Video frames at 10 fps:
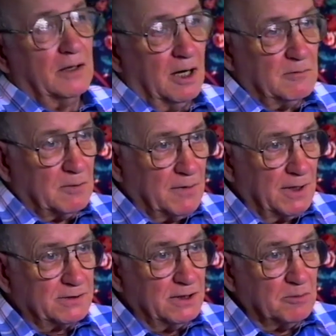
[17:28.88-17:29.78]
got my
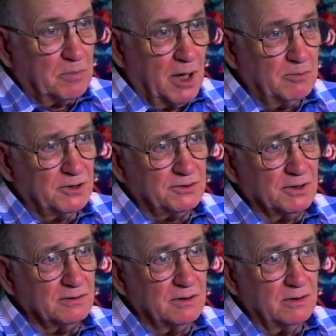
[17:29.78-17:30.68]
breaks in the
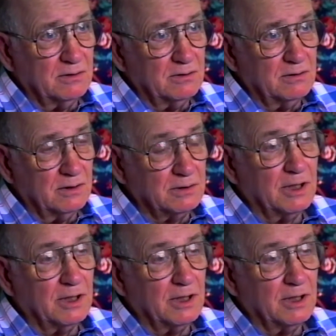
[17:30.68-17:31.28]
publishing and